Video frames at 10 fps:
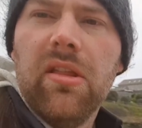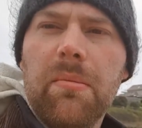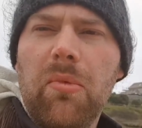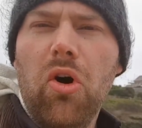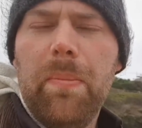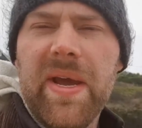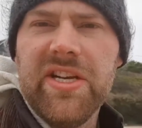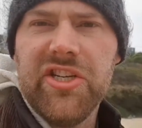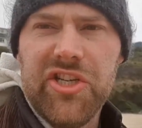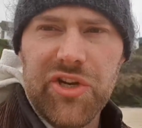The more
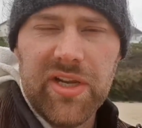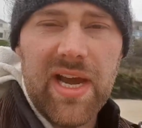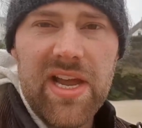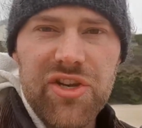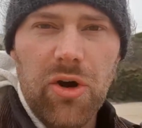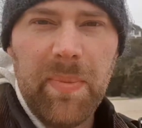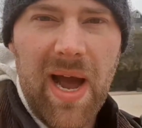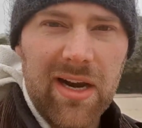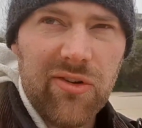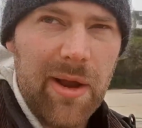pictures you can get in your
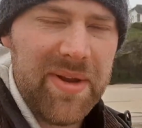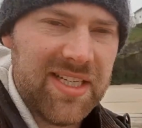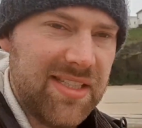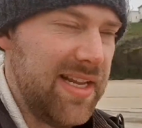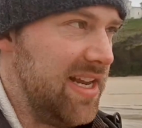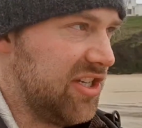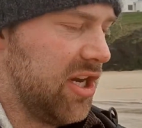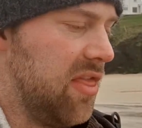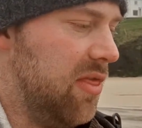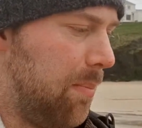panoramic
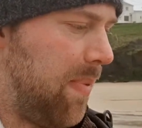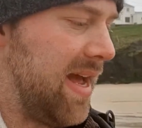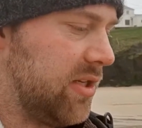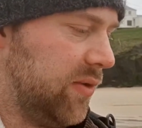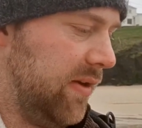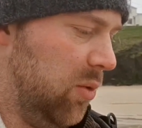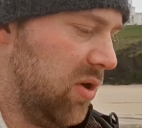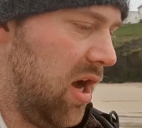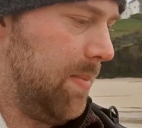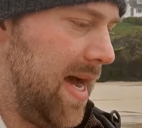stitch, the better it will
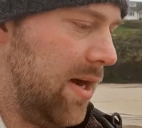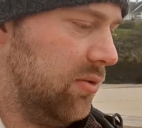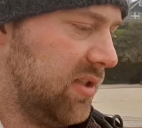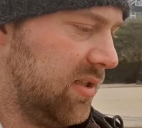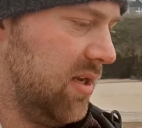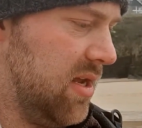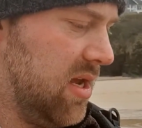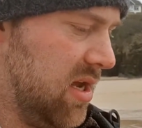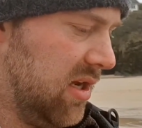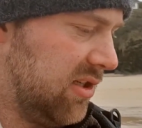come out.
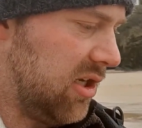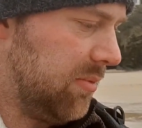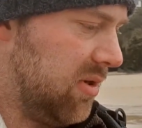So I'm going